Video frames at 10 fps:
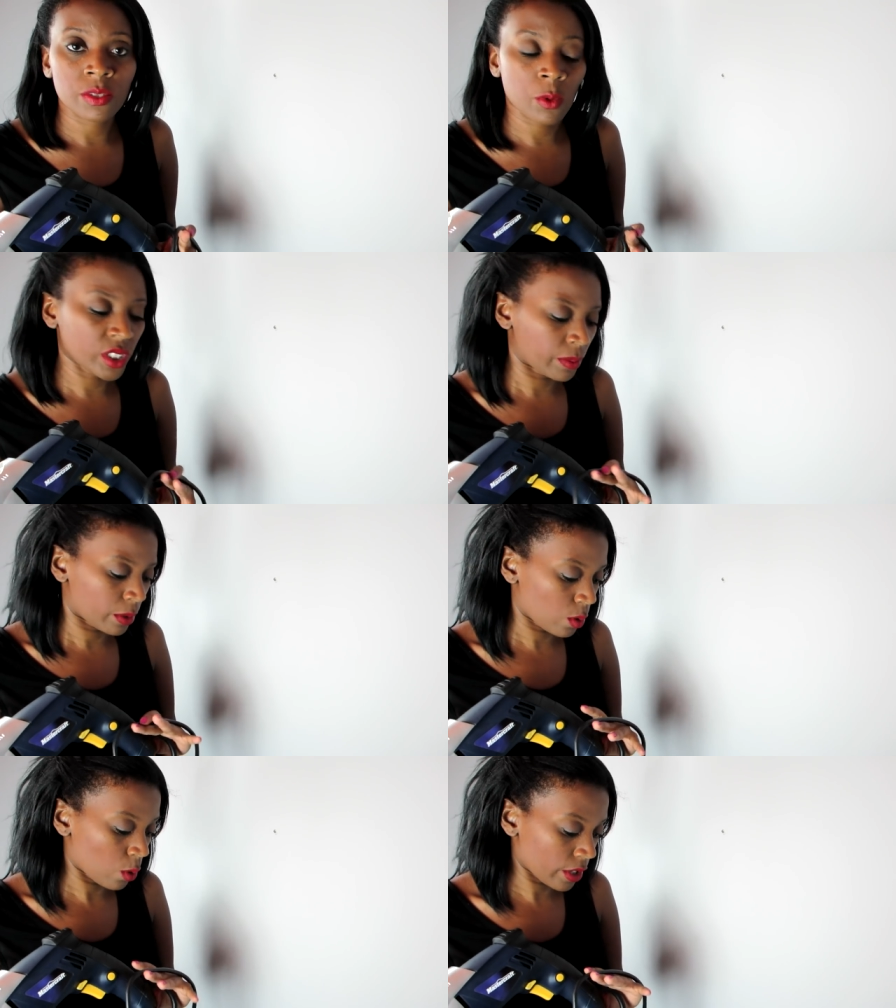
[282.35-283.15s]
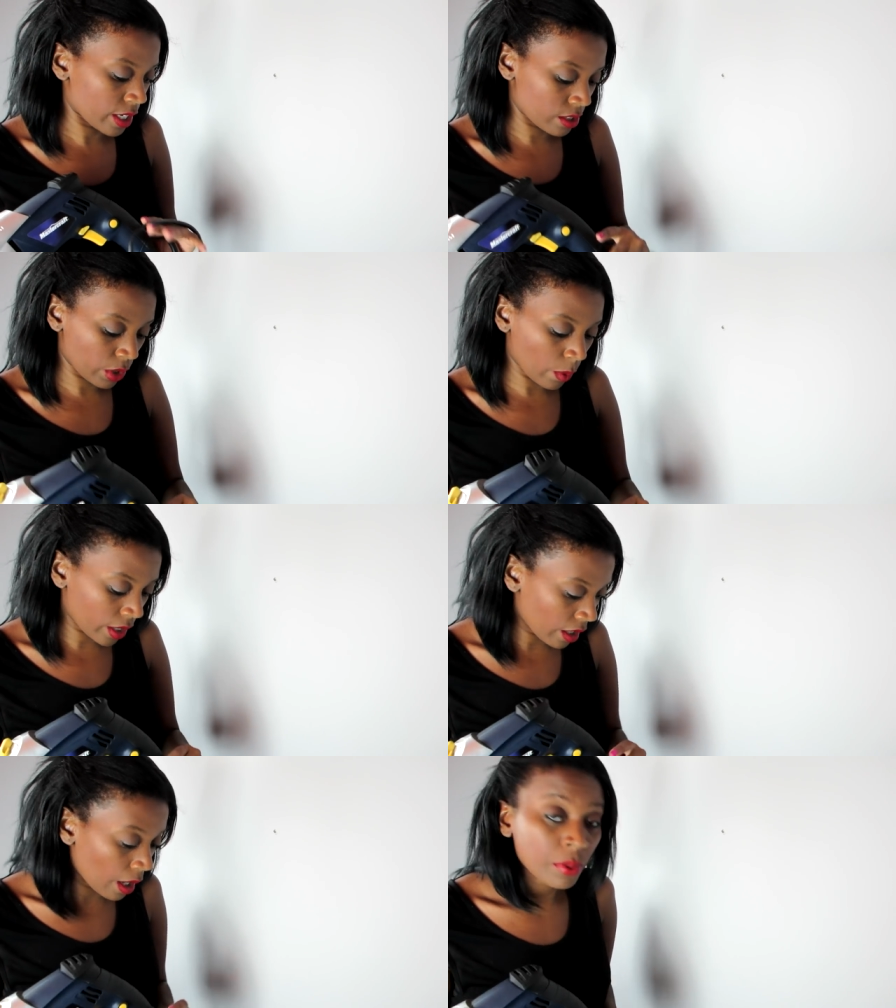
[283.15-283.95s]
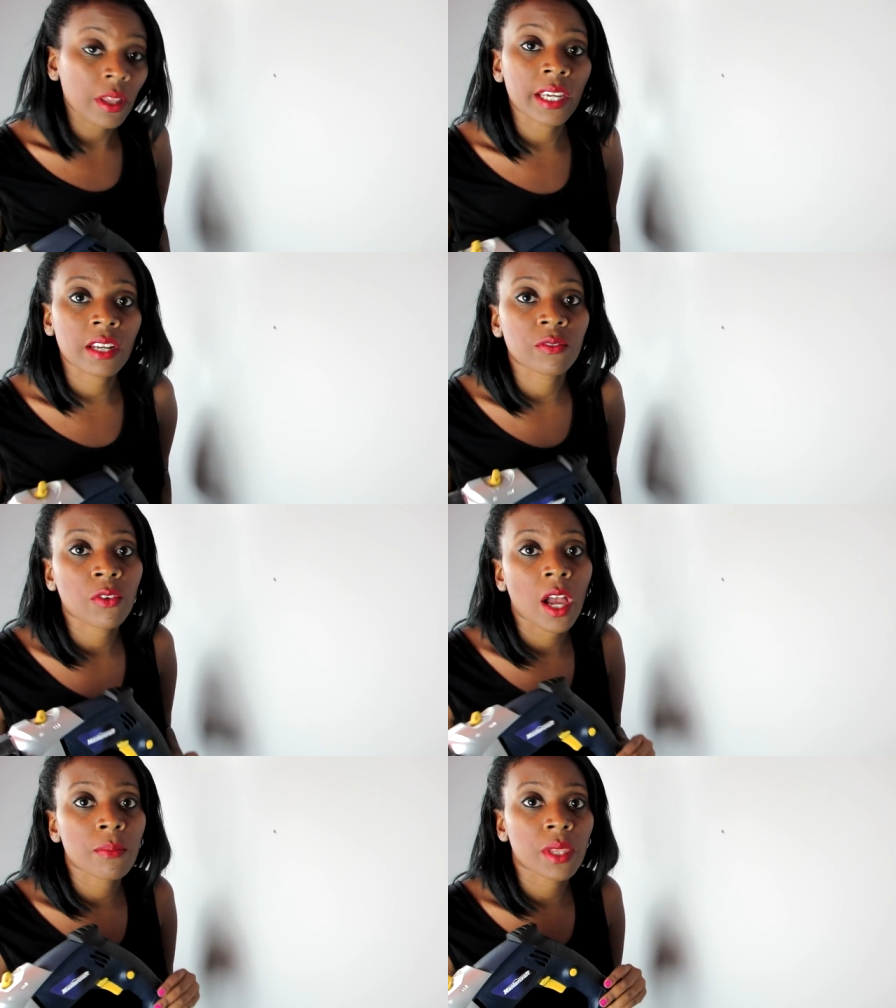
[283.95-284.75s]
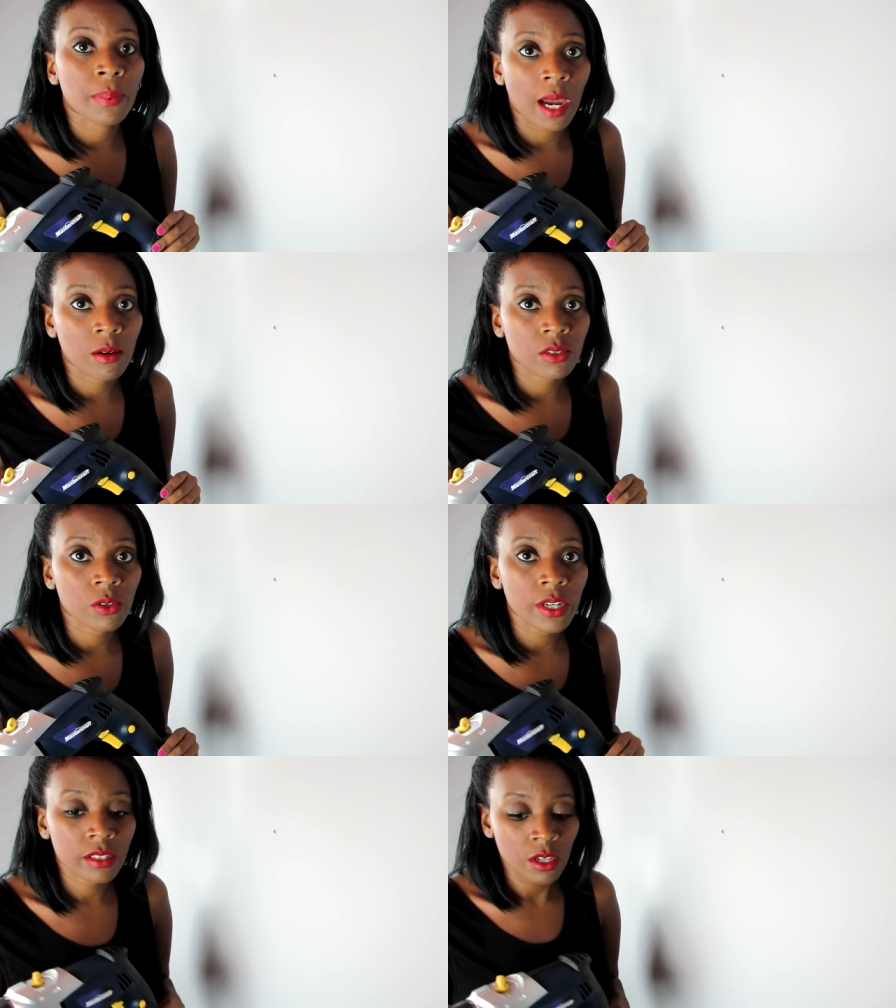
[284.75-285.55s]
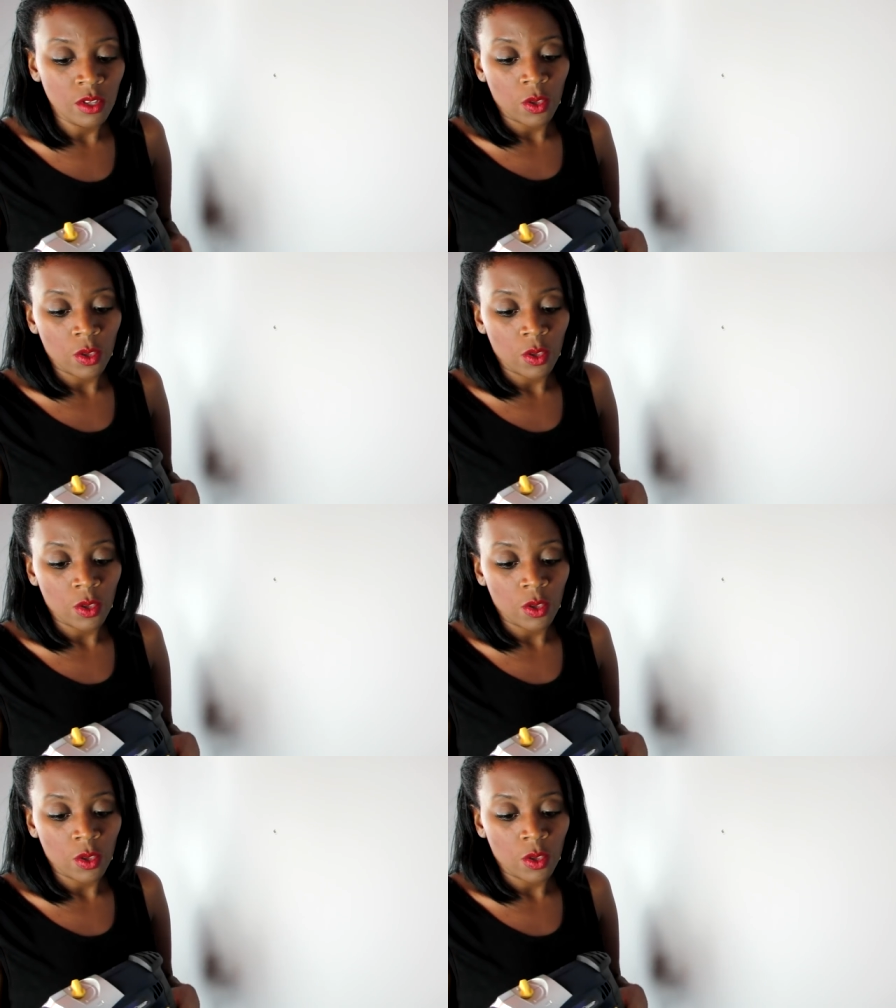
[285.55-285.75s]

So most of them are corded. So you want to unplug it from the power source,